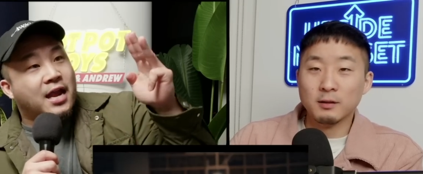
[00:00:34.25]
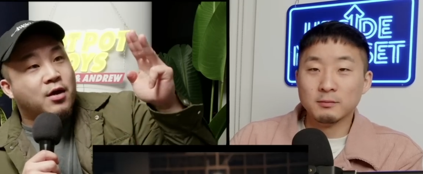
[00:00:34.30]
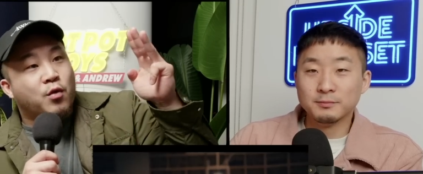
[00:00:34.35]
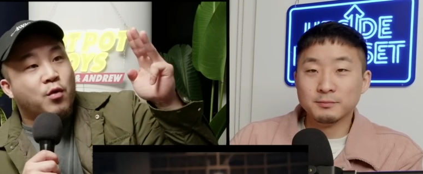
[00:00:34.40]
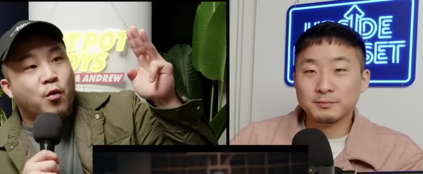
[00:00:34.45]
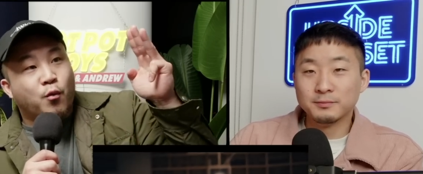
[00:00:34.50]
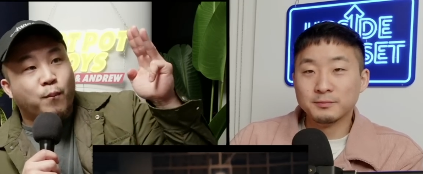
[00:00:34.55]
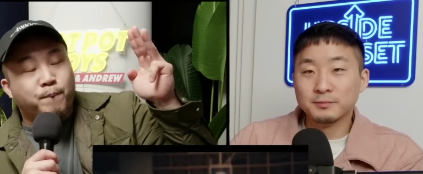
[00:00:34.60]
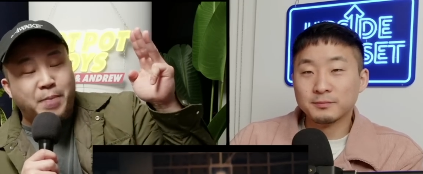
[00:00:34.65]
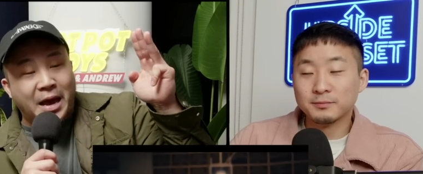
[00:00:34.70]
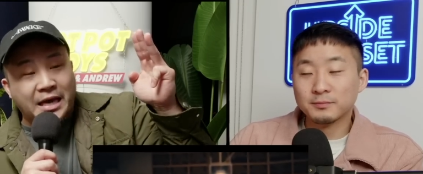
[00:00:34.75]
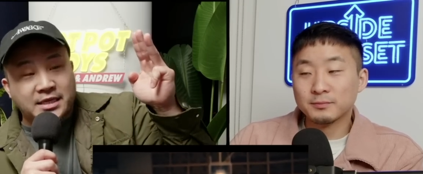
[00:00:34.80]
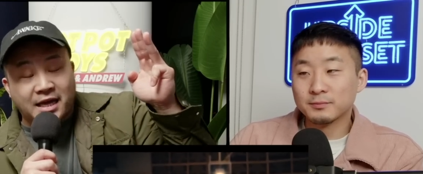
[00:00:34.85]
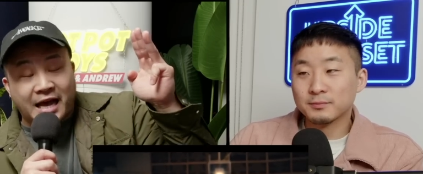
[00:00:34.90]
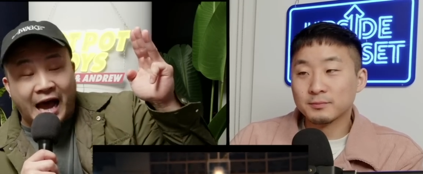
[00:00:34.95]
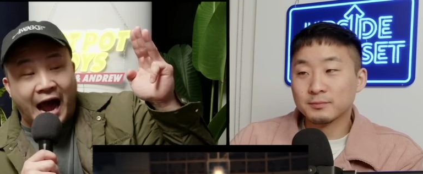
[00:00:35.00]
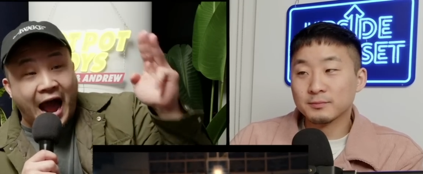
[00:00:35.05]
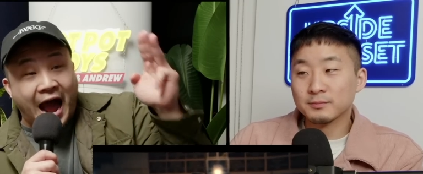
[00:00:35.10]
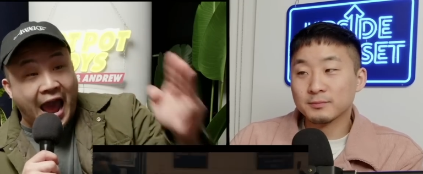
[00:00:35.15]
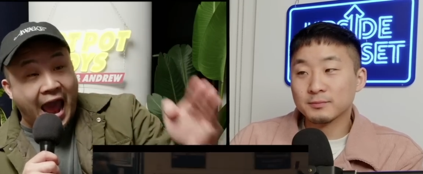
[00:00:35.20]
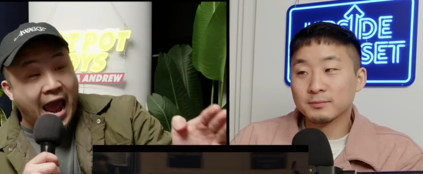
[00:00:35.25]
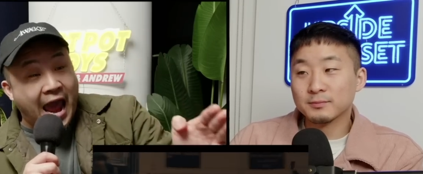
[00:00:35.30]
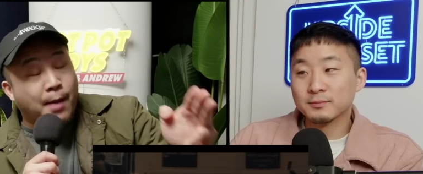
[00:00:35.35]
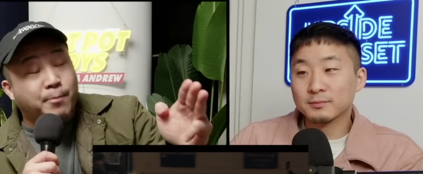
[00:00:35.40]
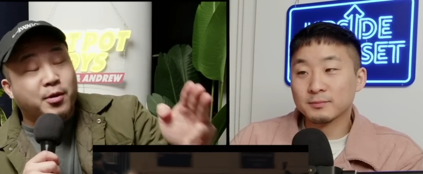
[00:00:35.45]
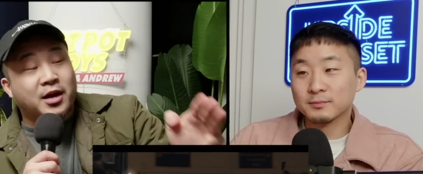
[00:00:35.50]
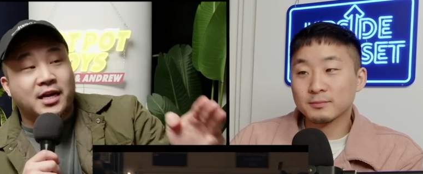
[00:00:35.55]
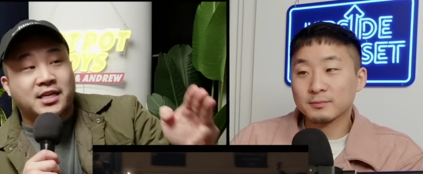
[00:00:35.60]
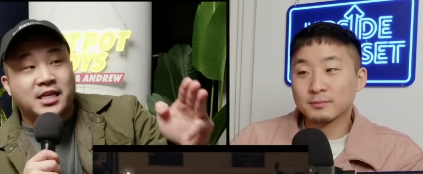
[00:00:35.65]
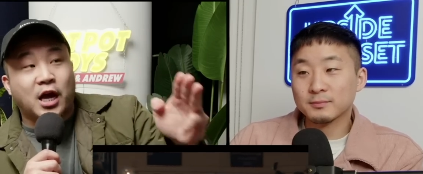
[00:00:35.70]
Speaker 1: and basically, I am
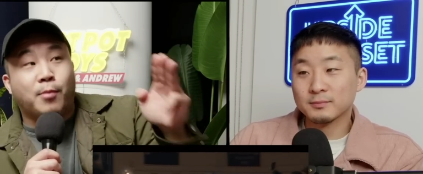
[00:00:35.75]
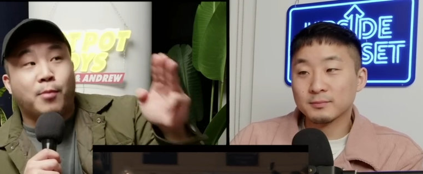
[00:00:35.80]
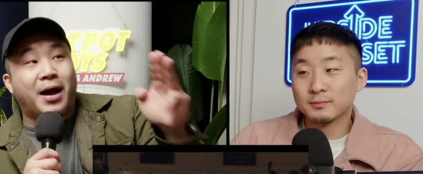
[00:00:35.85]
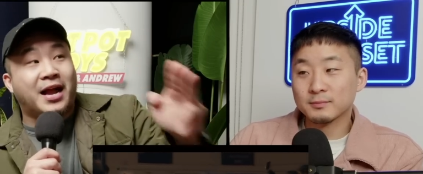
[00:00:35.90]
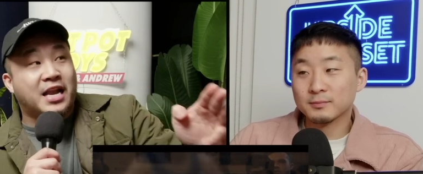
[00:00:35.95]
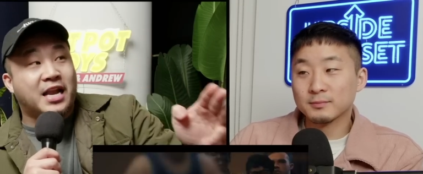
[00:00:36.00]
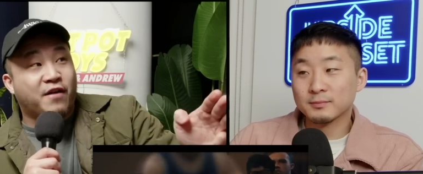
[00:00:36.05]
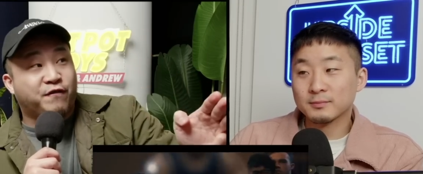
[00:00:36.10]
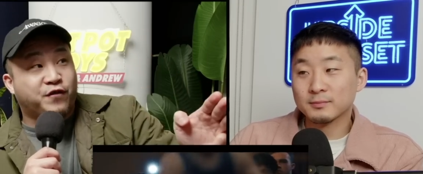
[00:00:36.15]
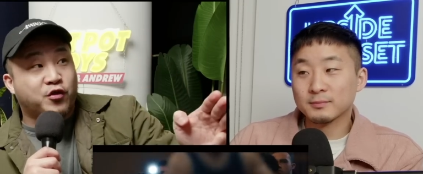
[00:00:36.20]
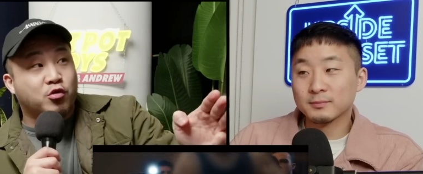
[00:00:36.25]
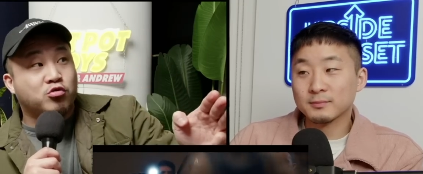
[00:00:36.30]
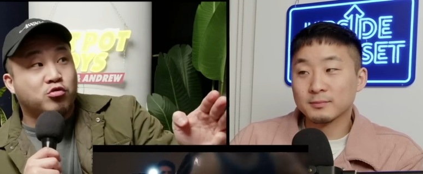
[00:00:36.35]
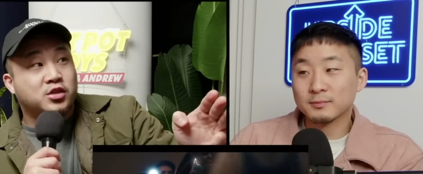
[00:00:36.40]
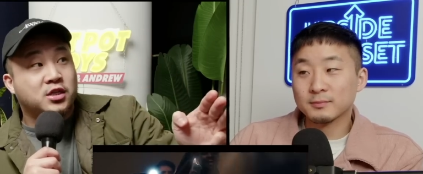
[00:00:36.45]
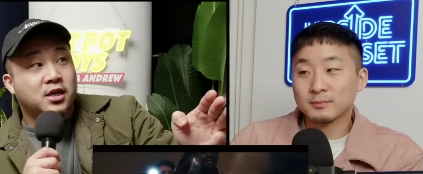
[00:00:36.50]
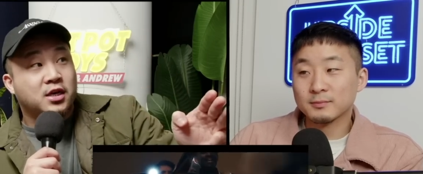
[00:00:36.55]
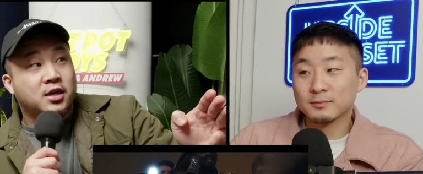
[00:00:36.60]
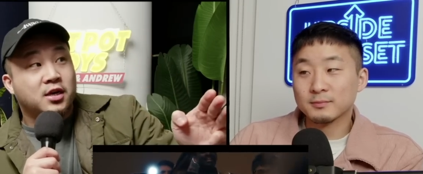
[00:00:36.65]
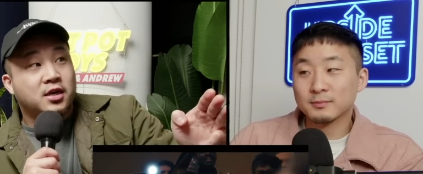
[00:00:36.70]
going to tell my nephews